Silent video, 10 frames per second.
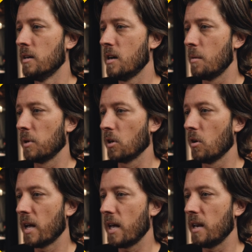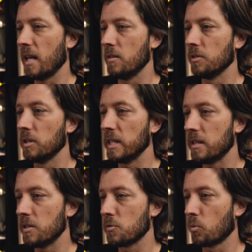I'm going to go ahead and
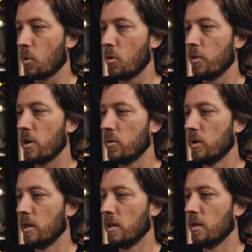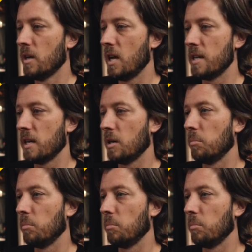delete this role though, and then hit